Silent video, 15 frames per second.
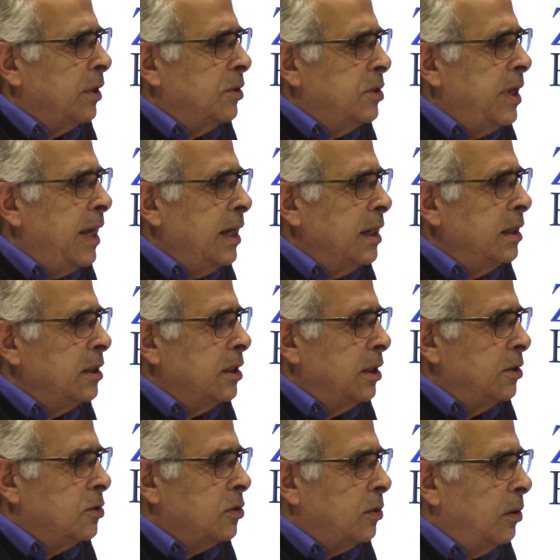taken
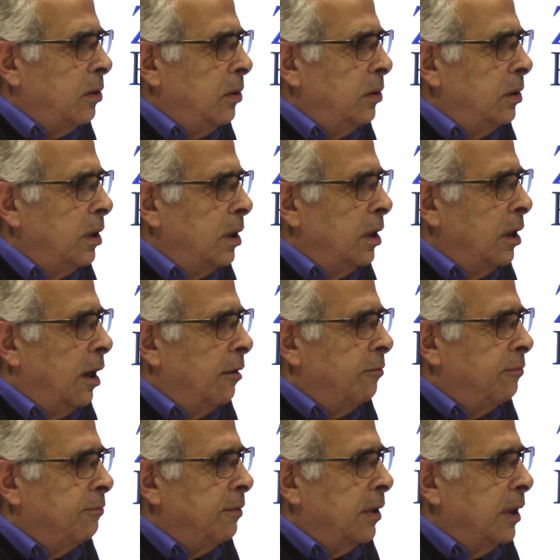control
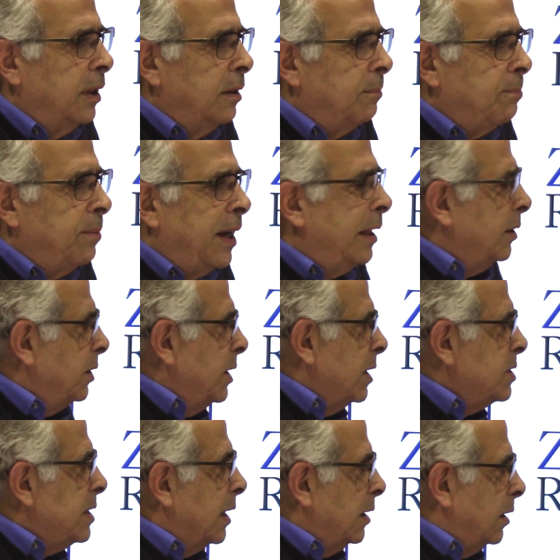of
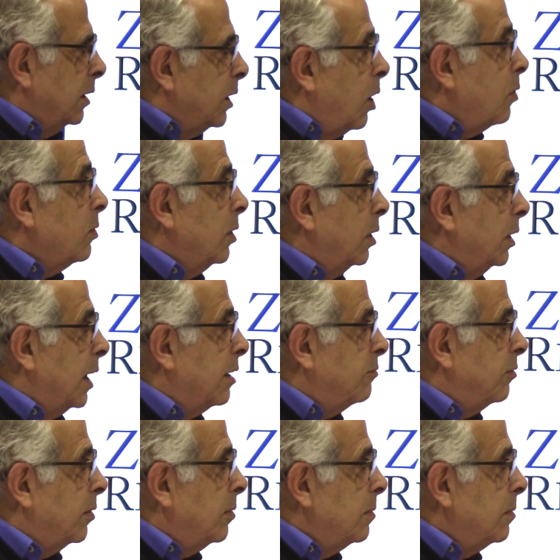politics on a local level